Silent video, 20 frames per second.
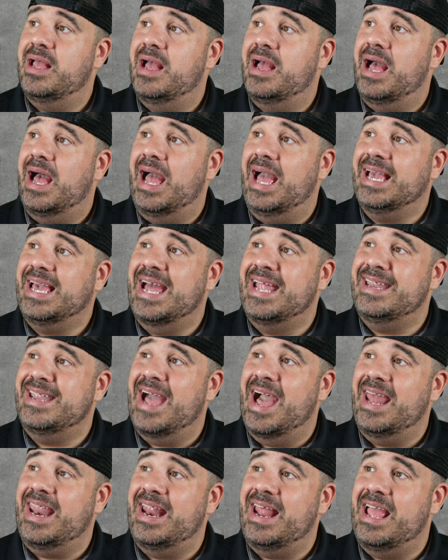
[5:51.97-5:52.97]
I got
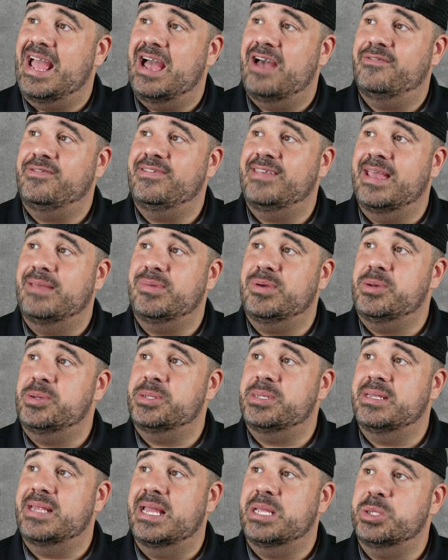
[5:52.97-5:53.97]
9.5 Sam
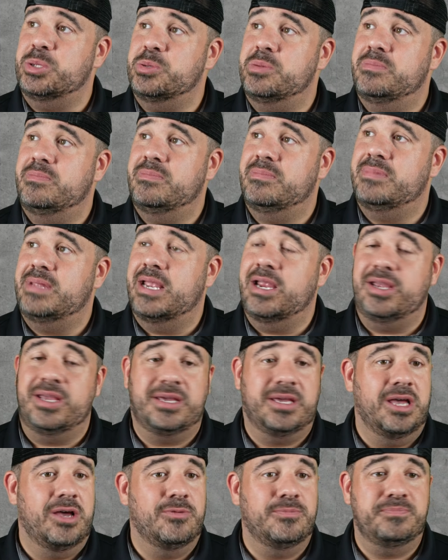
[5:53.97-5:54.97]
Houston at. There you
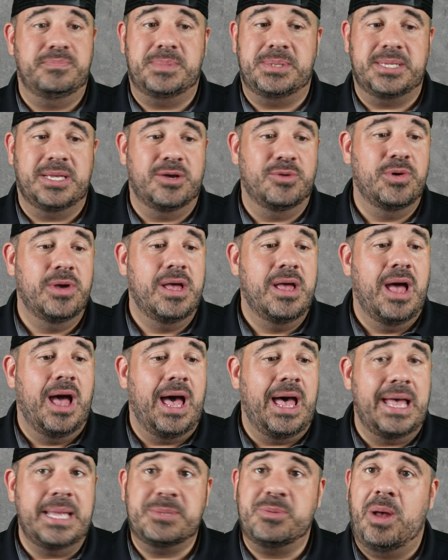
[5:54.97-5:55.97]
go. So
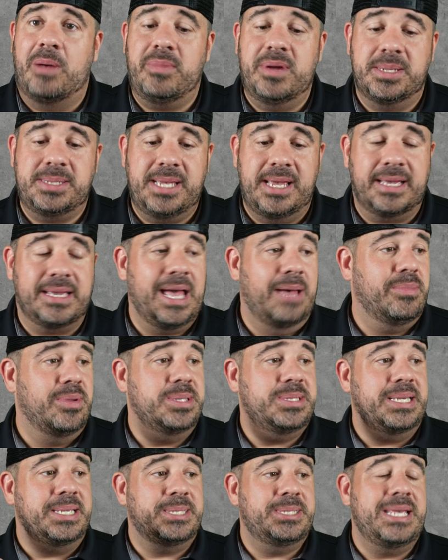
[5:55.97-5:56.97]
that's what I'm going to take. I'm going
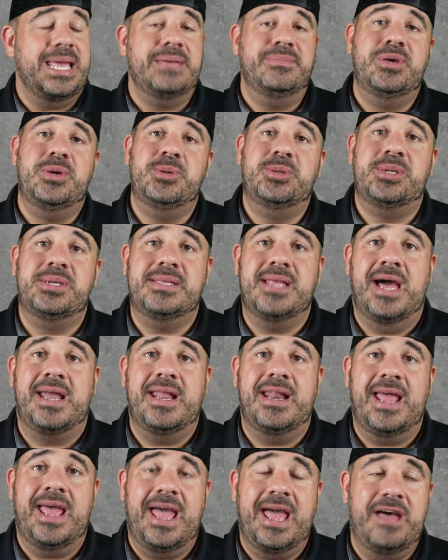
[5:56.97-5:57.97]
to take Sam Houston
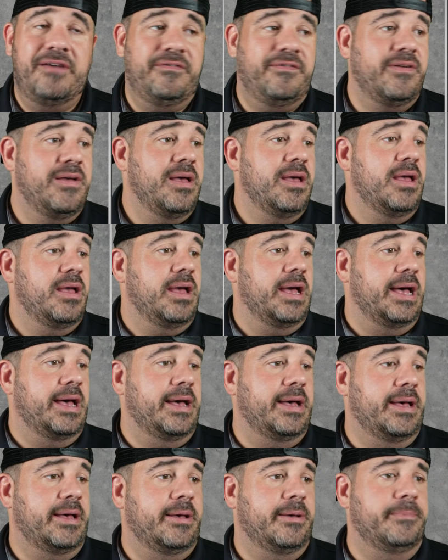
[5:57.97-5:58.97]
9.5.
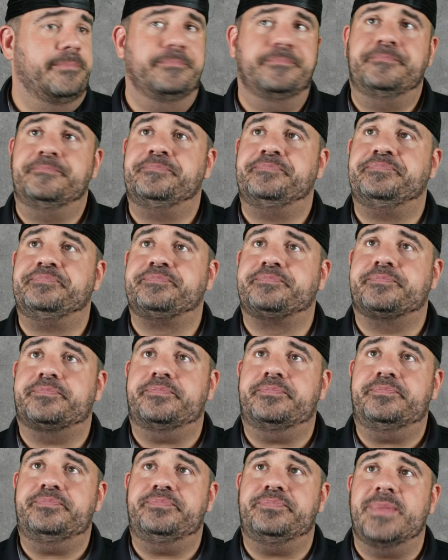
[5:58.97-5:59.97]

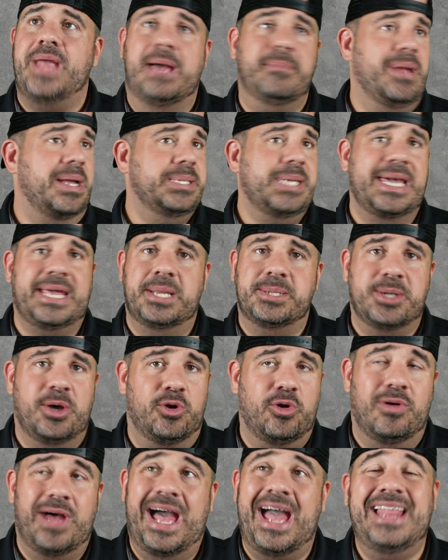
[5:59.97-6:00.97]
I'm not taking a
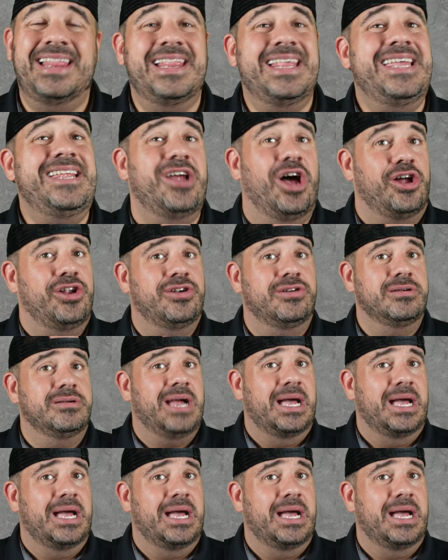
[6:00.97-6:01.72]
total. I lean under.